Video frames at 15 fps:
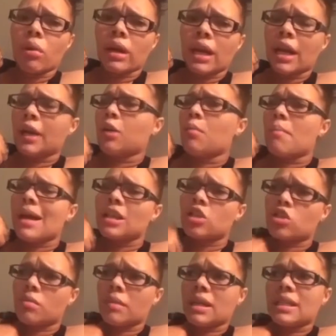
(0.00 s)
and you
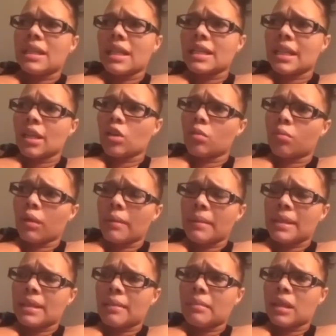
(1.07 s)
messaging me, sis, can you bring
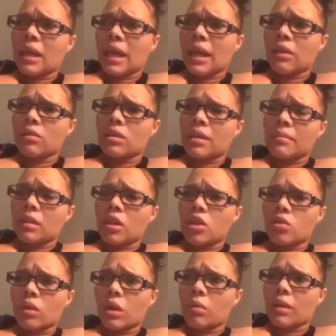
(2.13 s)
me something to eat or something to
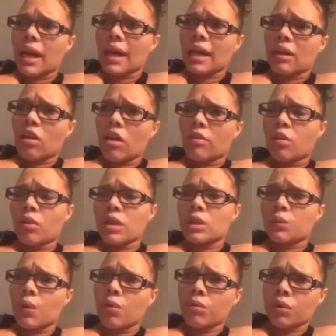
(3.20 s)
drink when I get off?
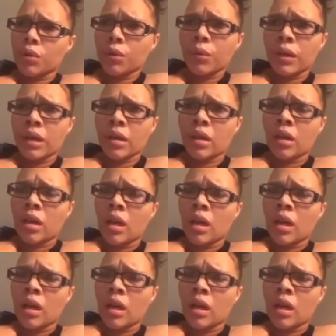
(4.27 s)
Chris won't do it.